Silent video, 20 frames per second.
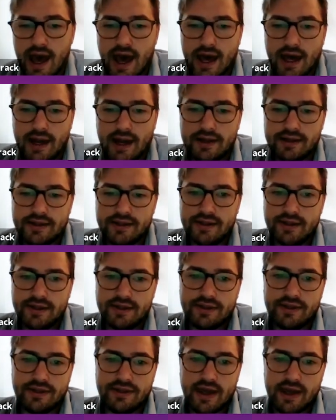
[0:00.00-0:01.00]
and
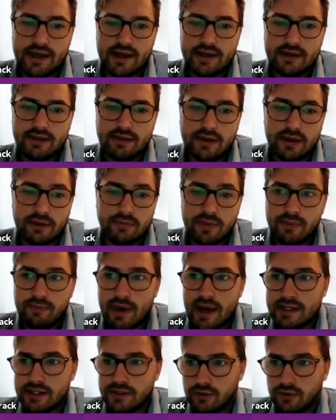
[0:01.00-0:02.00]
they can be
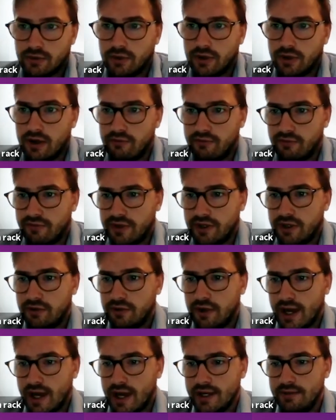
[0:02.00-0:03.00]
based all over the
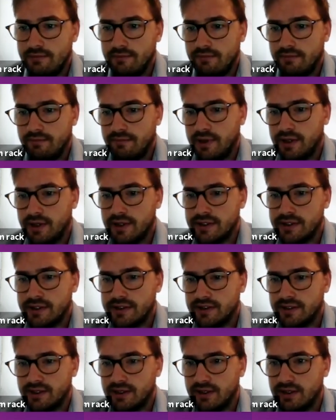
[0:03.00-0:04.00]
UK
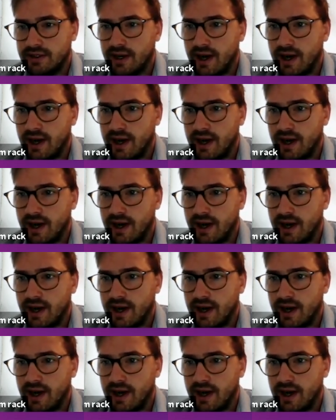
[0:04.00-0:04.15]
because,